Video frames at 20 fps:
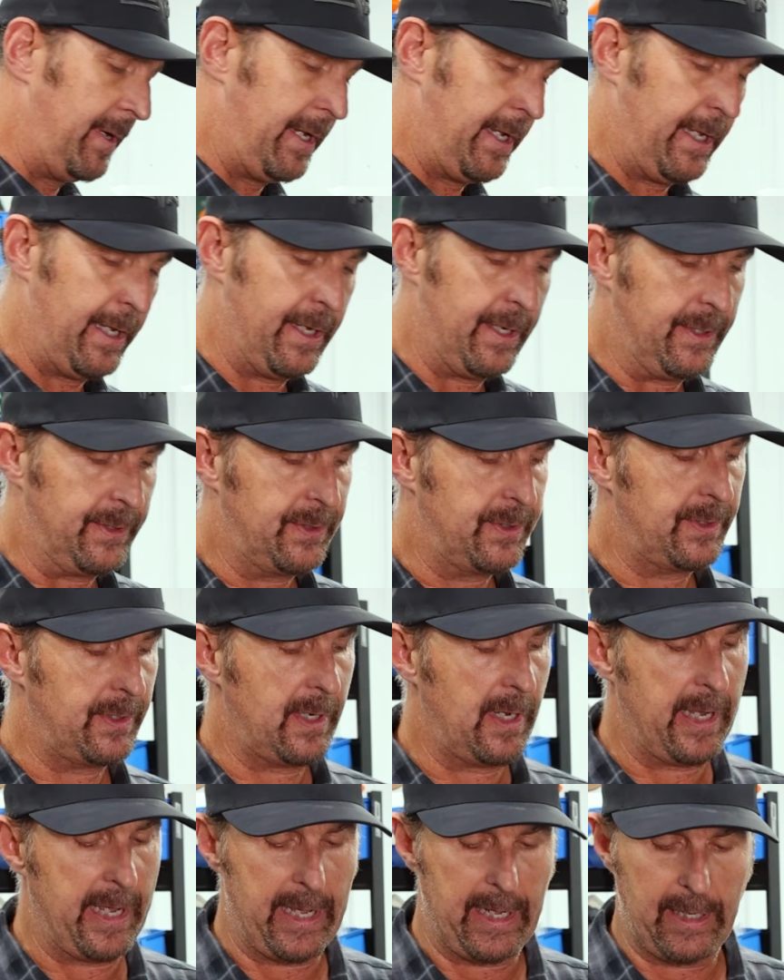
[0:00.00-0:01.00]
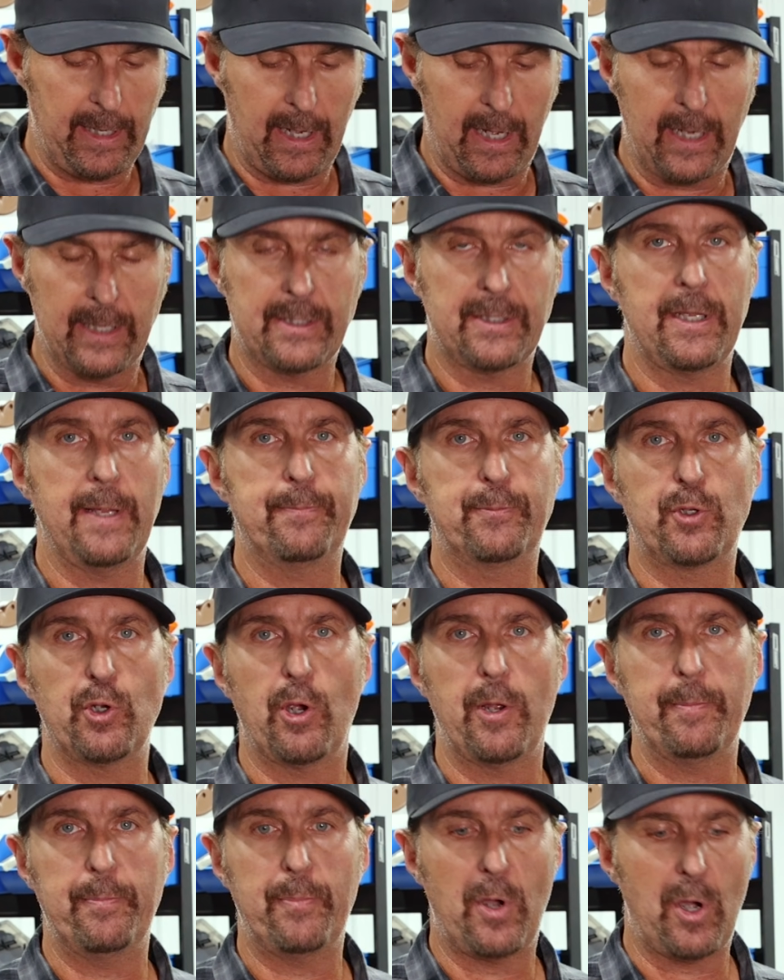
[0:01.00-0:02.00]
is a, a slip
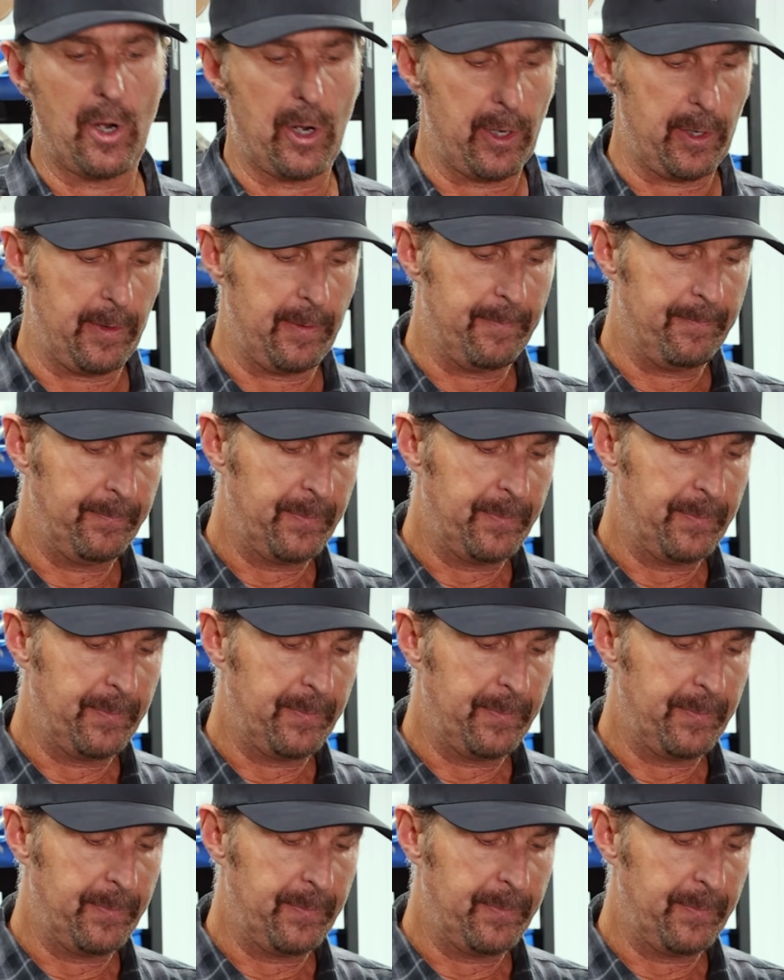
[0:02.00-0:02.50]
joint part,